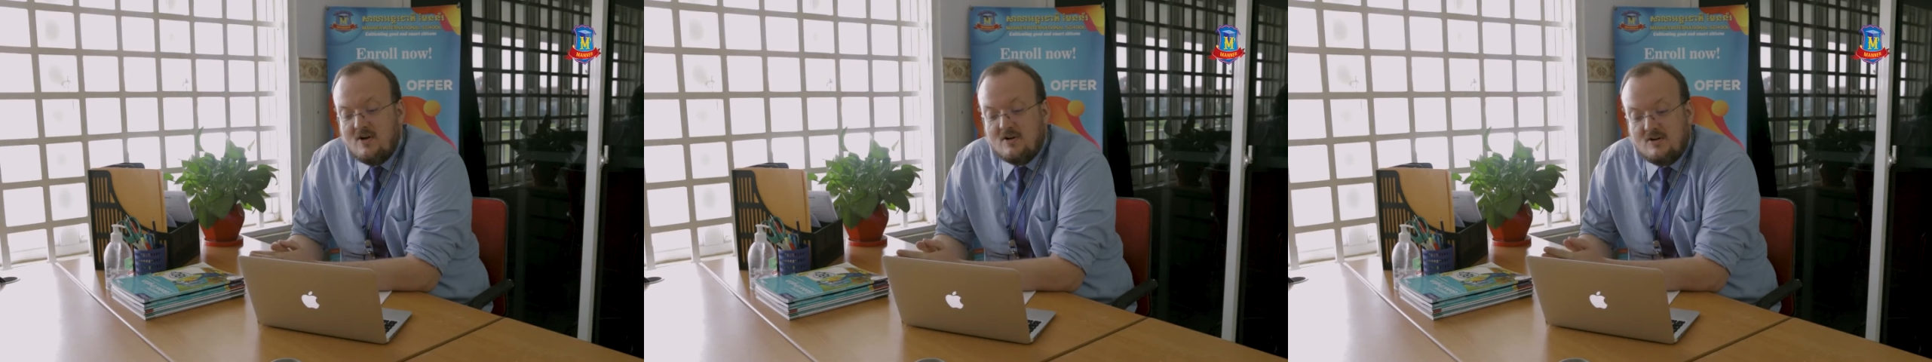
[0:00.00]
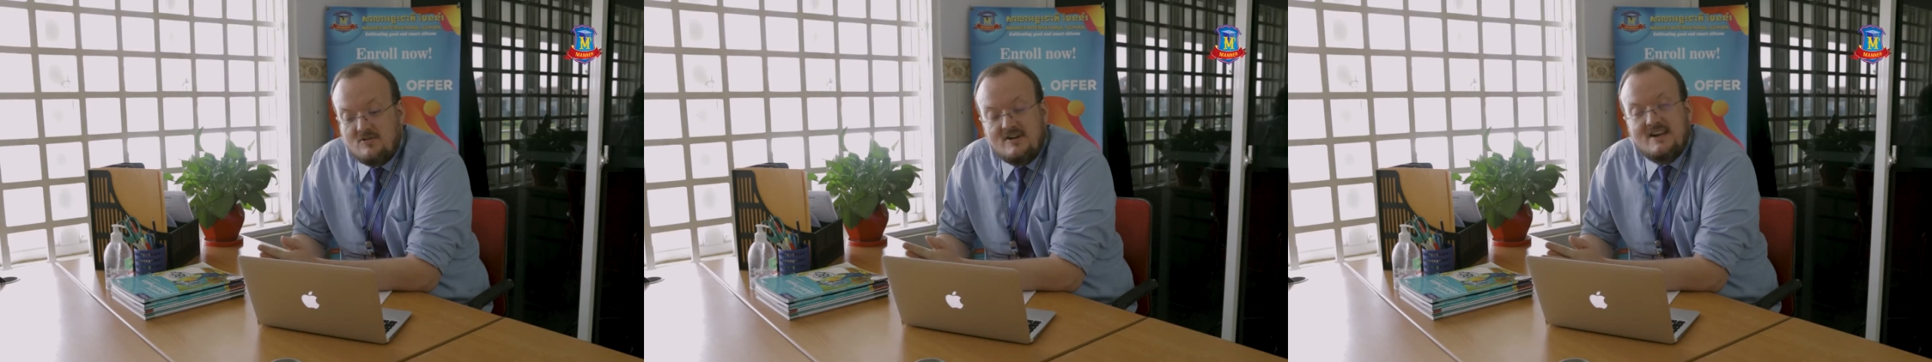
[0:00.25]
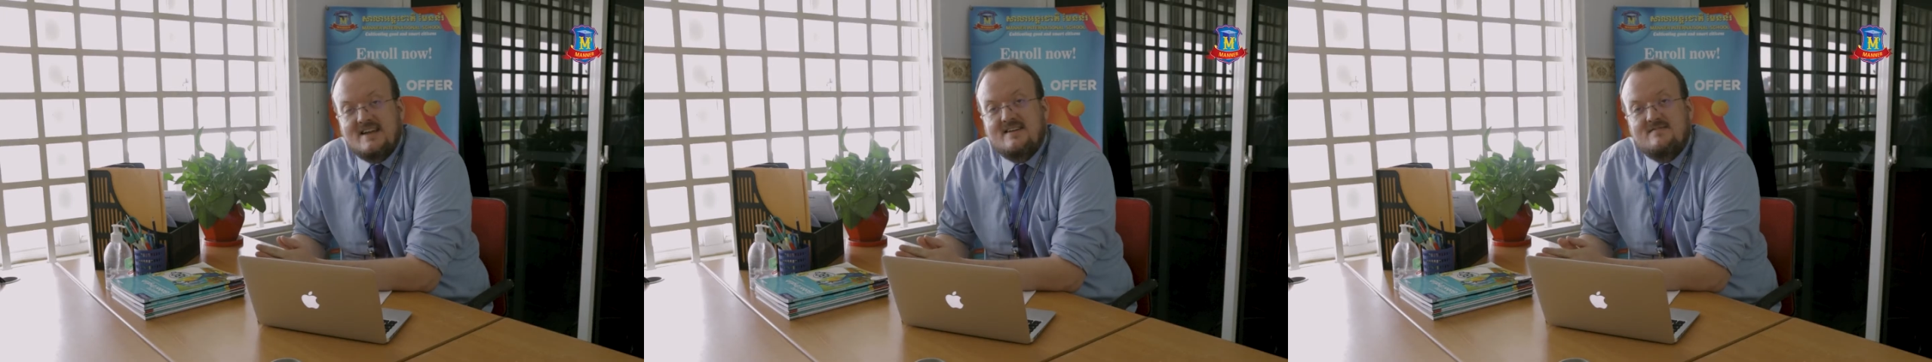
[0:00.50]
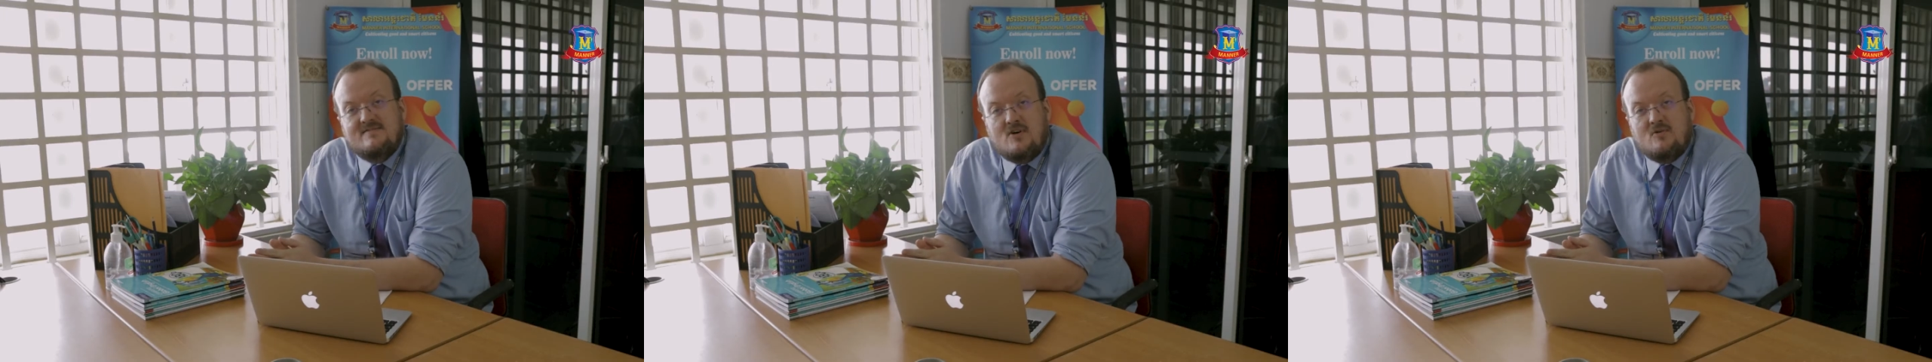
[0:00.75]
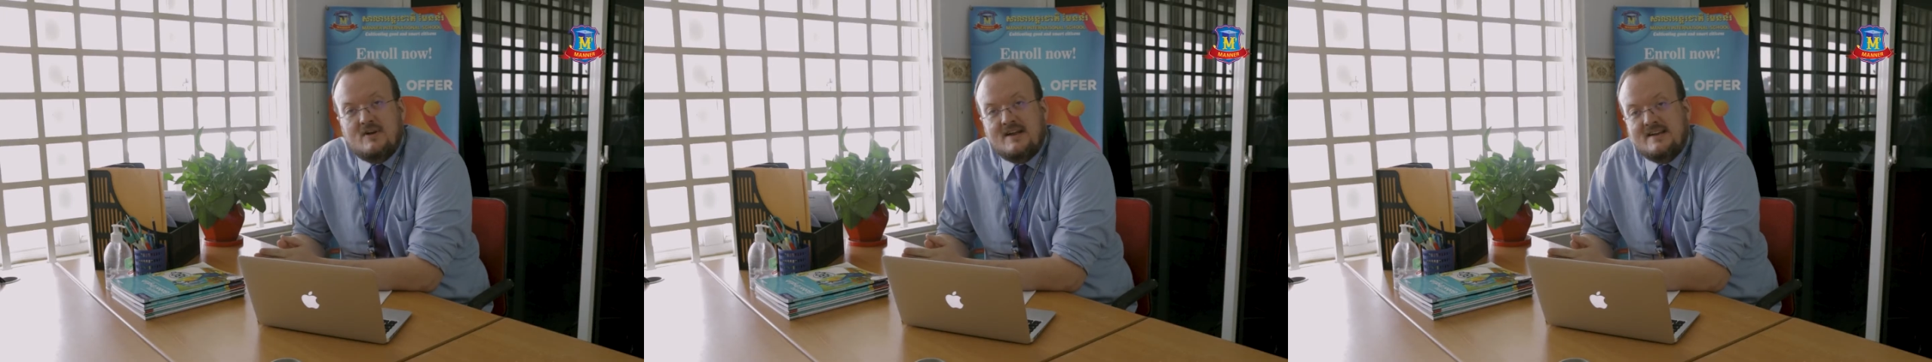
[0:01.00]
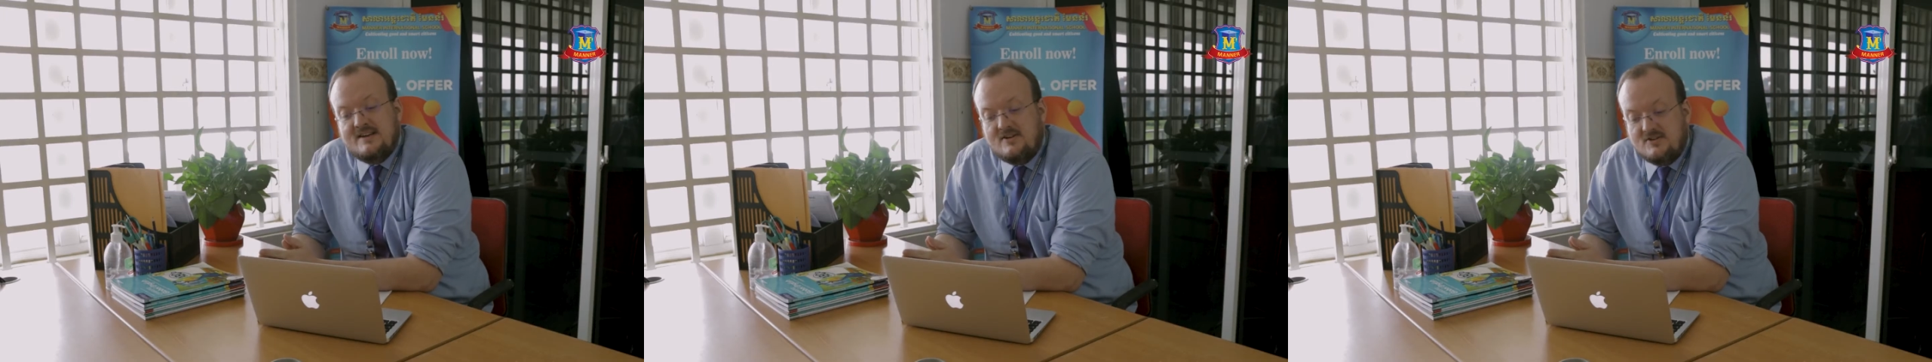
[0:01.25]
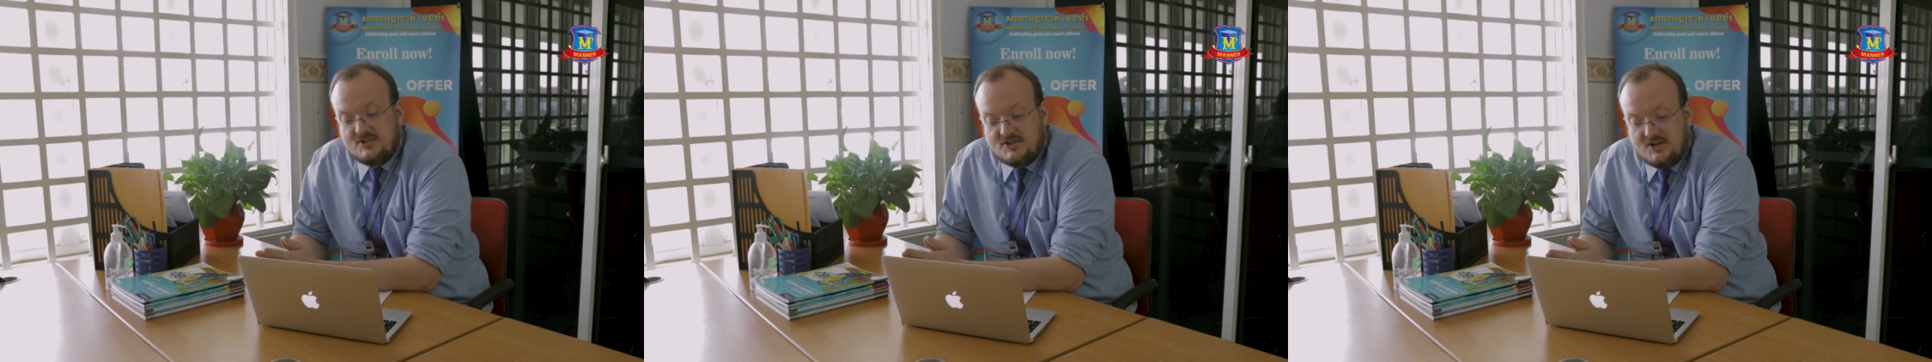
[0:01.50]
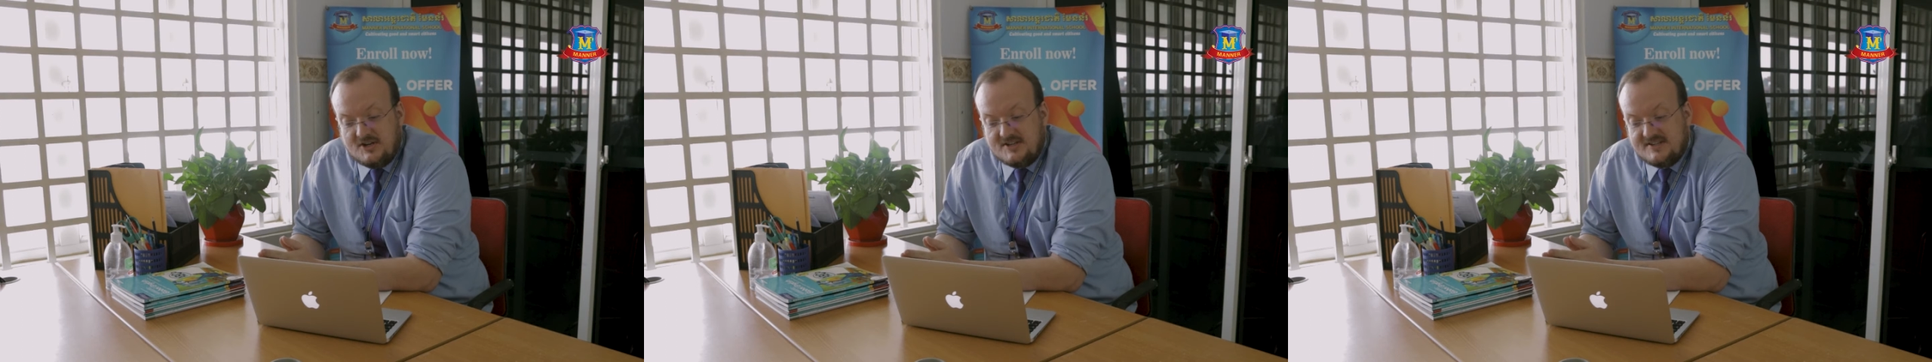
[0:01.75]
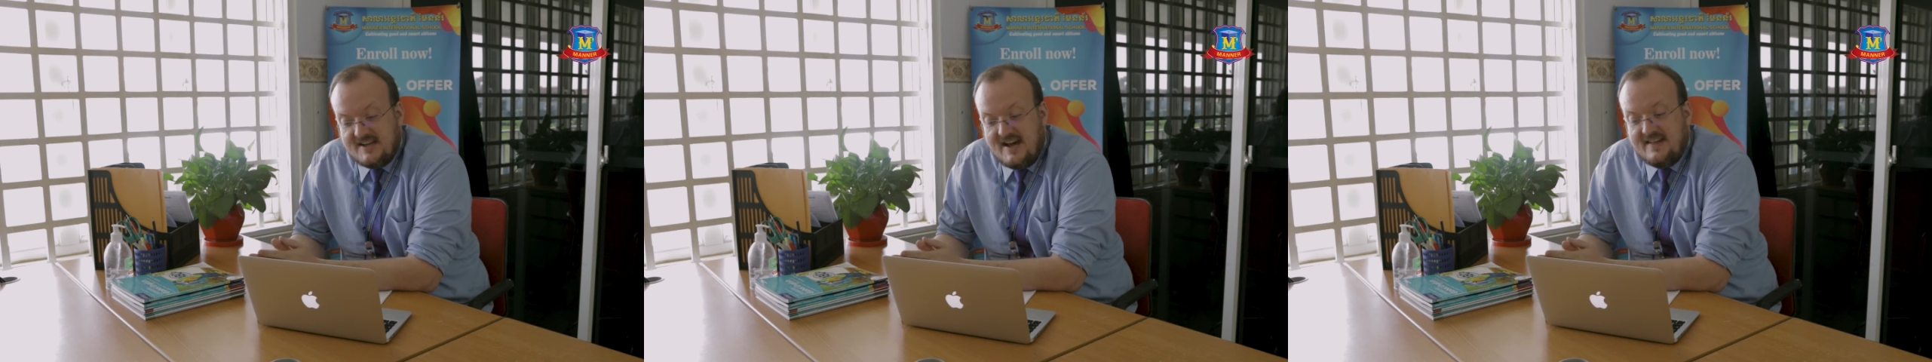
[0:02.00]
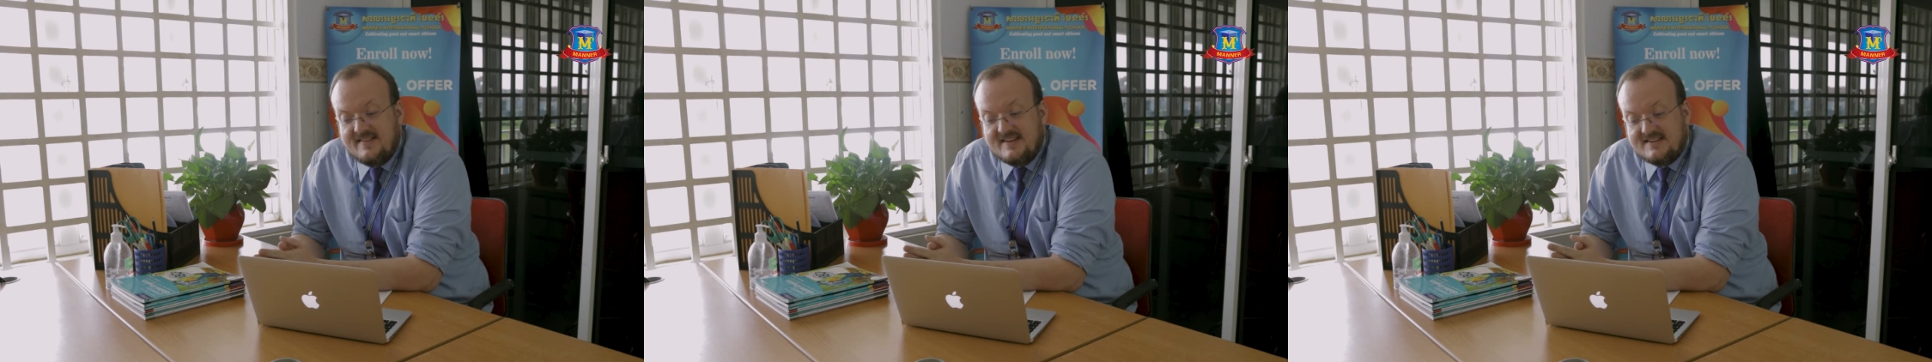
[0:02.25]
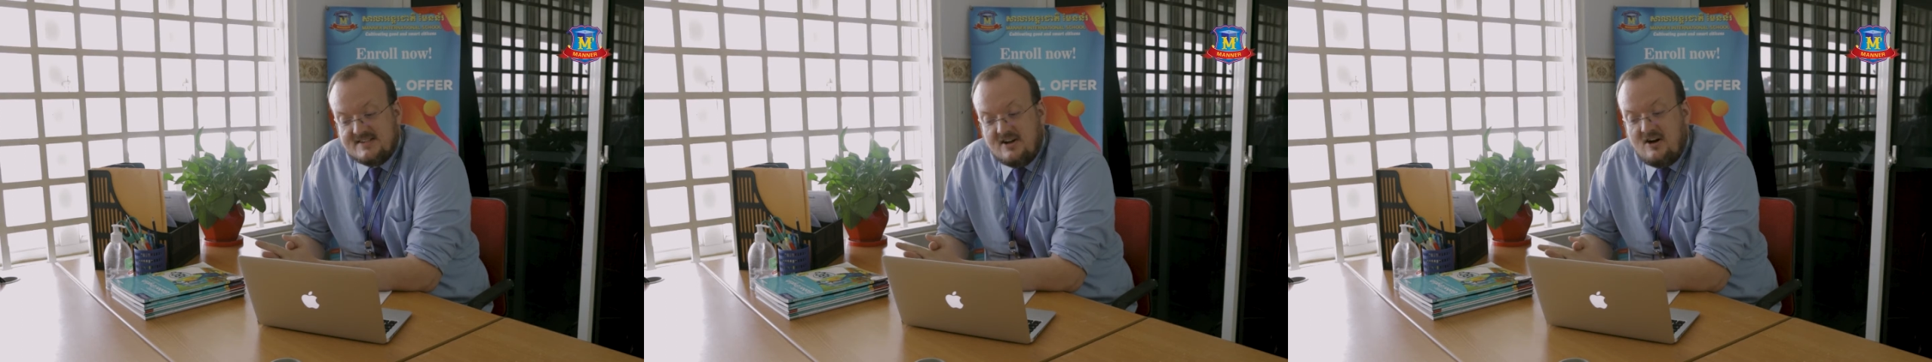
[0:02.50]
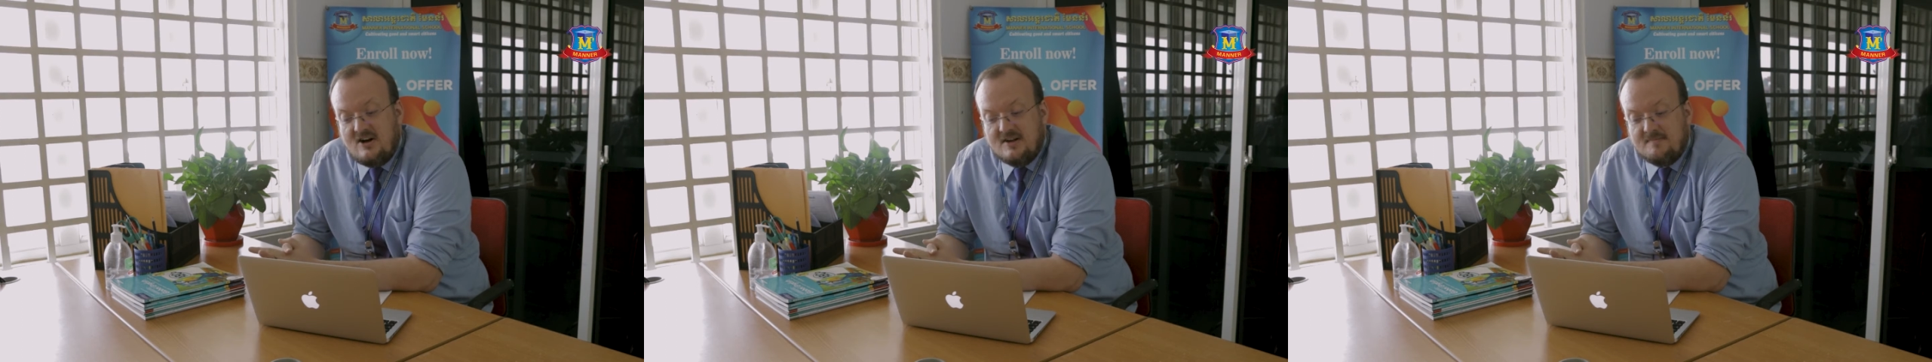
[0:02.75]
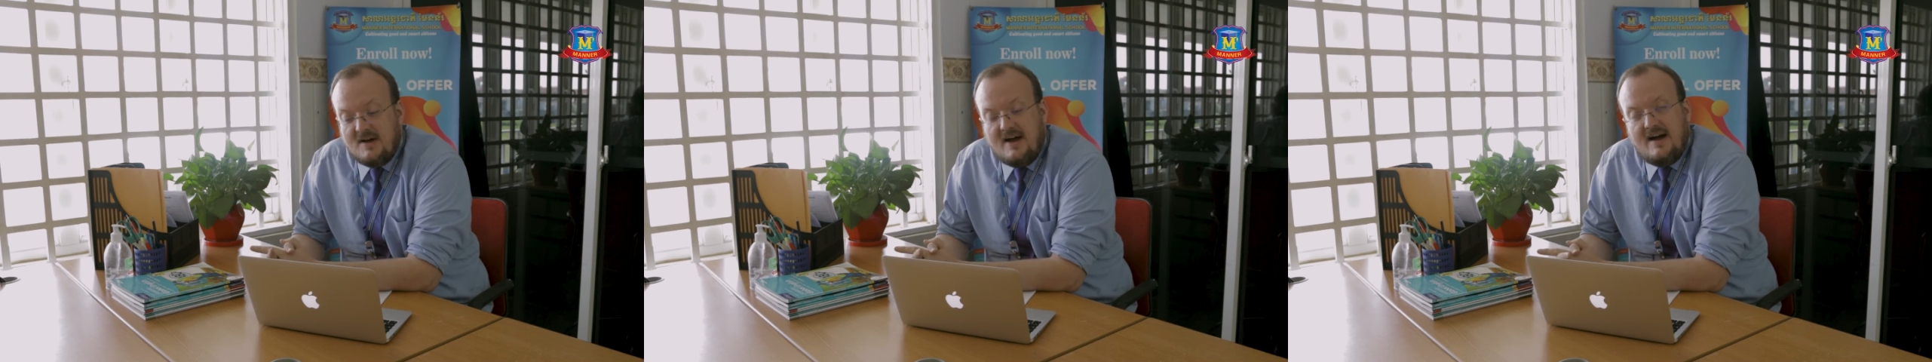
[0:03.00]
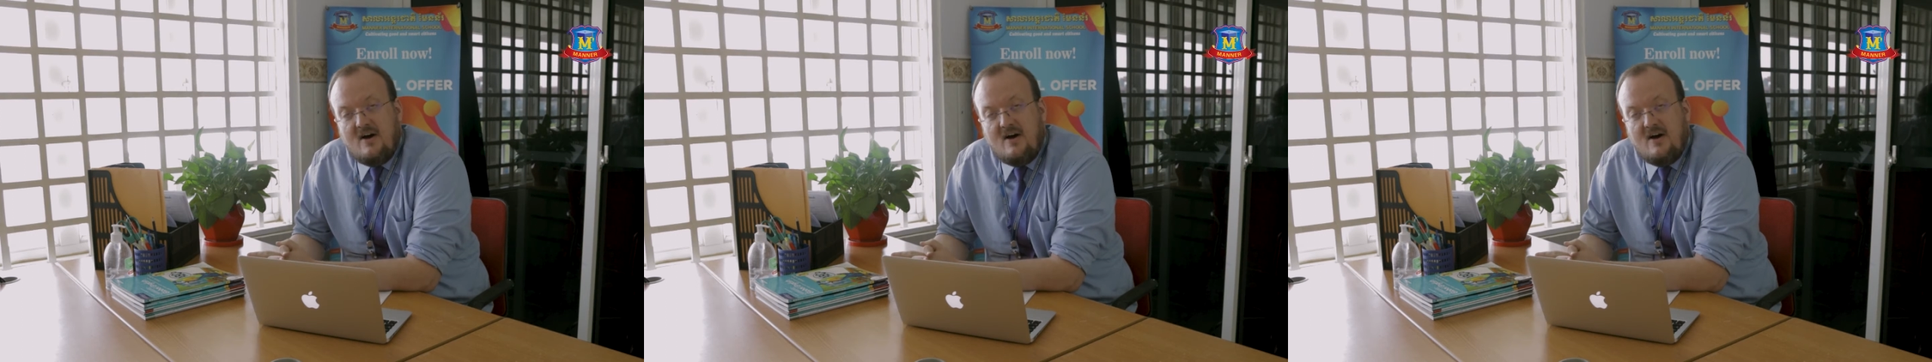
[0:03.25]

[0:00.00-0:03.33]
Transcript: We are currently enrolling new students at this time